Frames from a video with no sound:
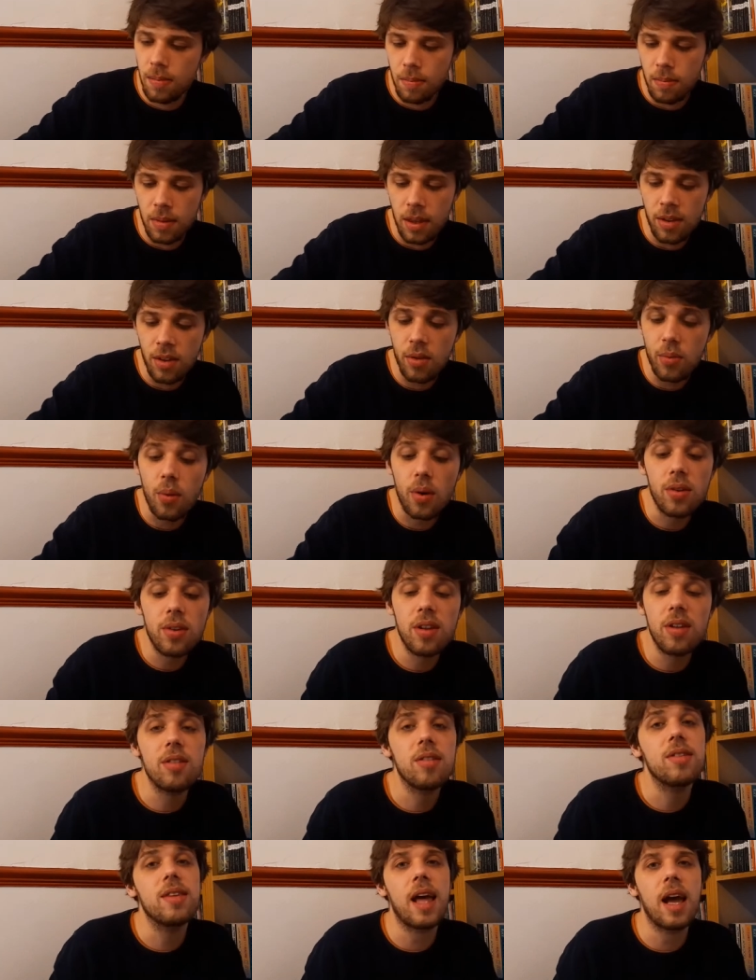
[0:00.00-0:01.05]
This is one
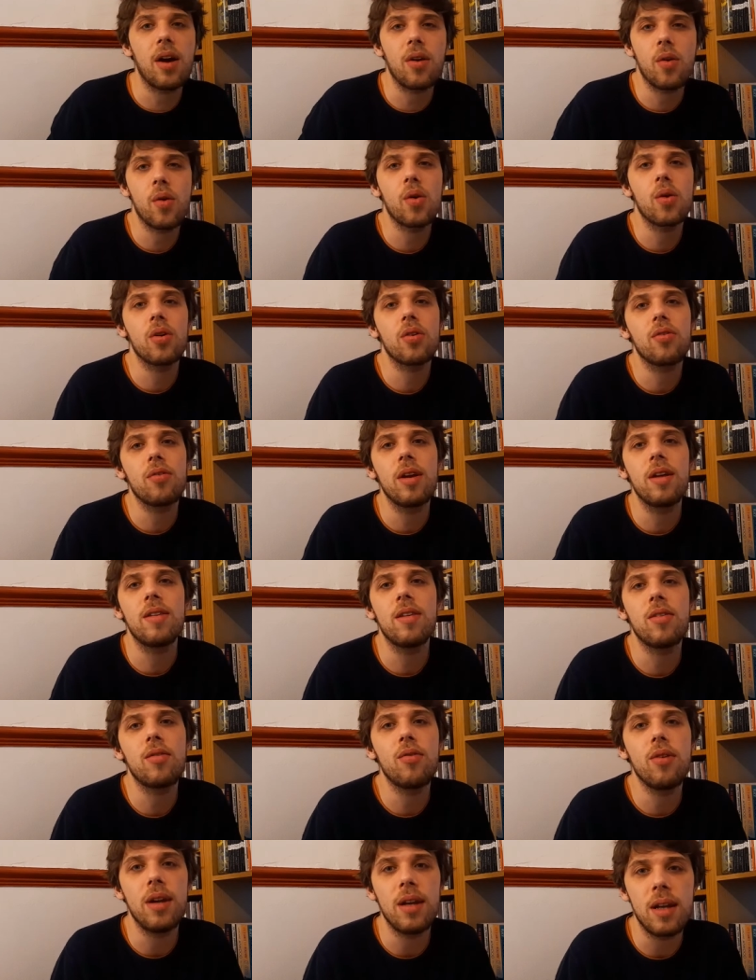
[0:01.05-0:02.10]
that's down on
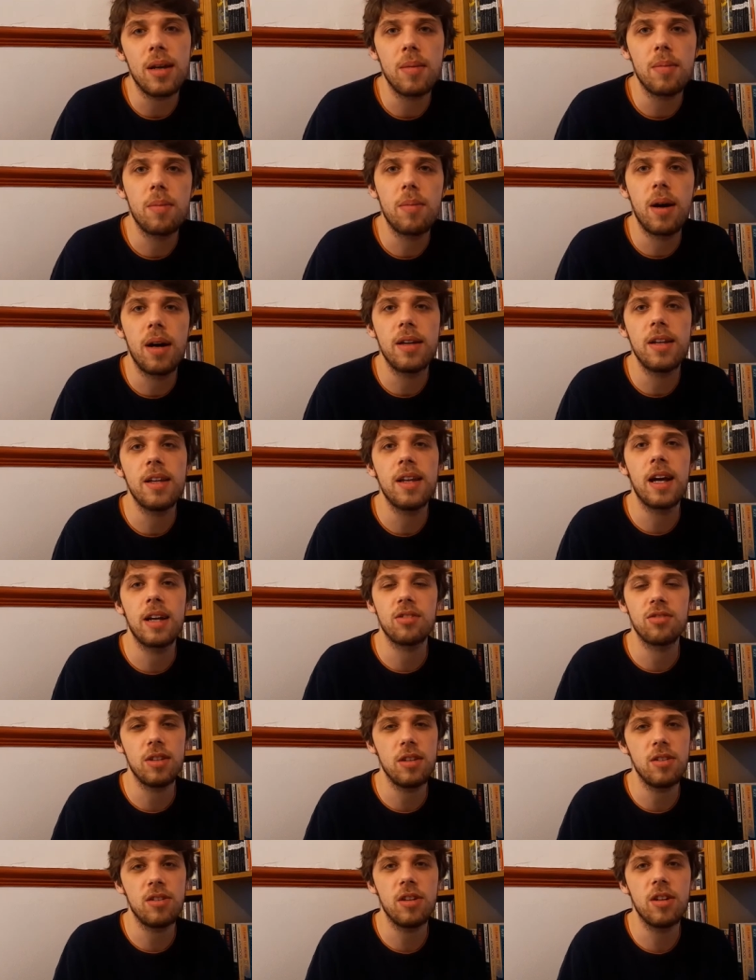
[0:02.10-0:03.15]
Goodreads reading, but I didn't
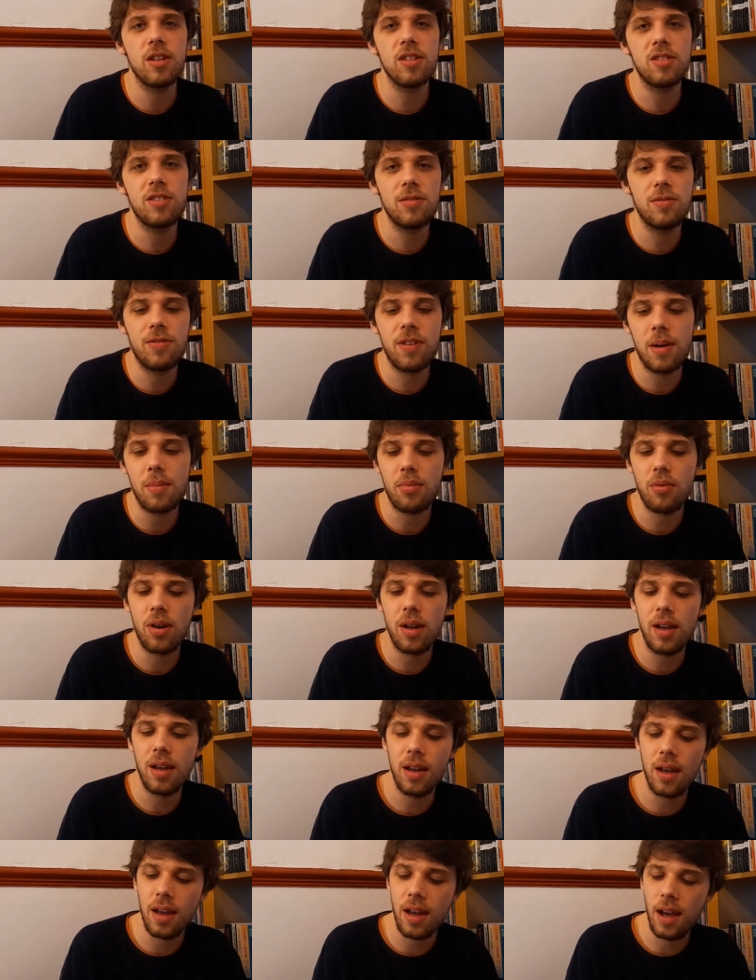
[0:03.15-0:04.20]
actually touch in February,
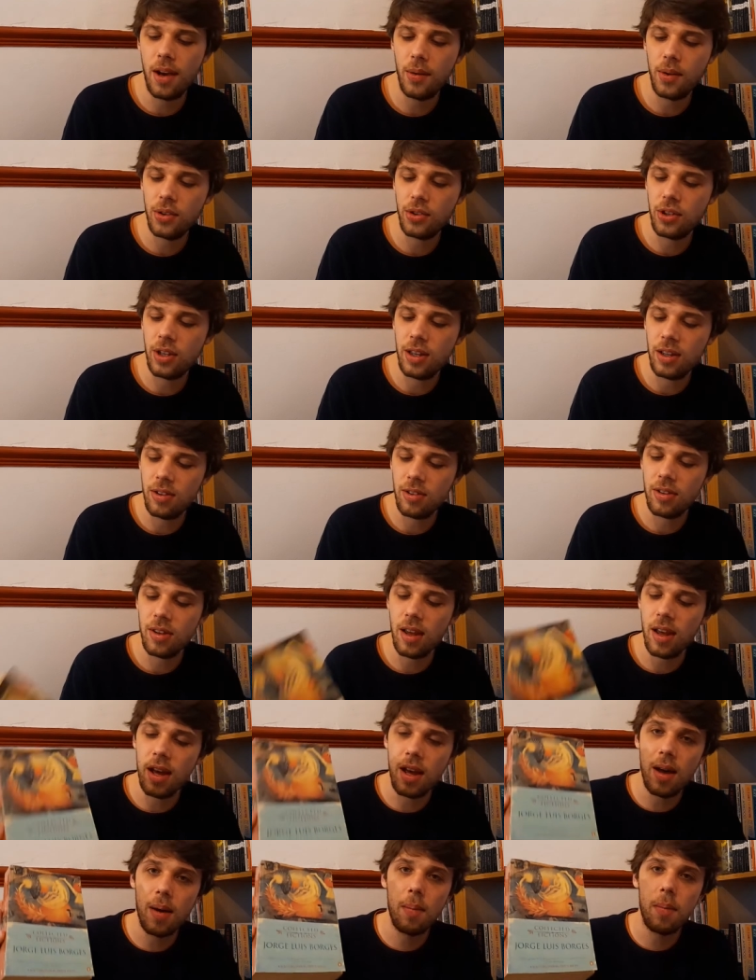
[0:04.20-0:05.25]
which is
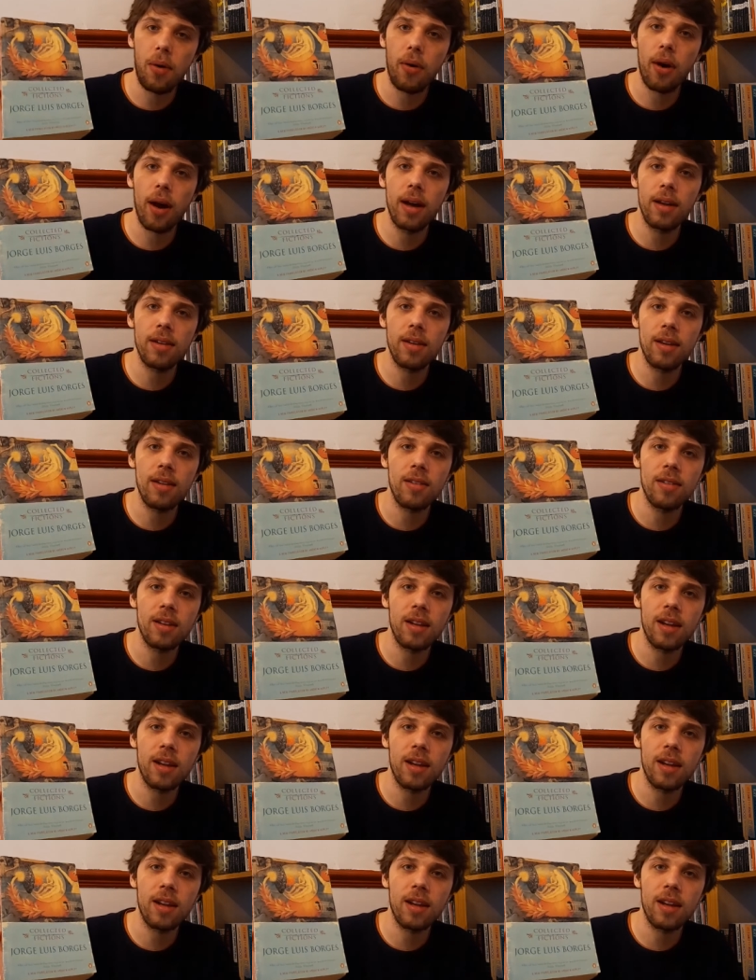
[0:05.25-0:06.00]
Borges'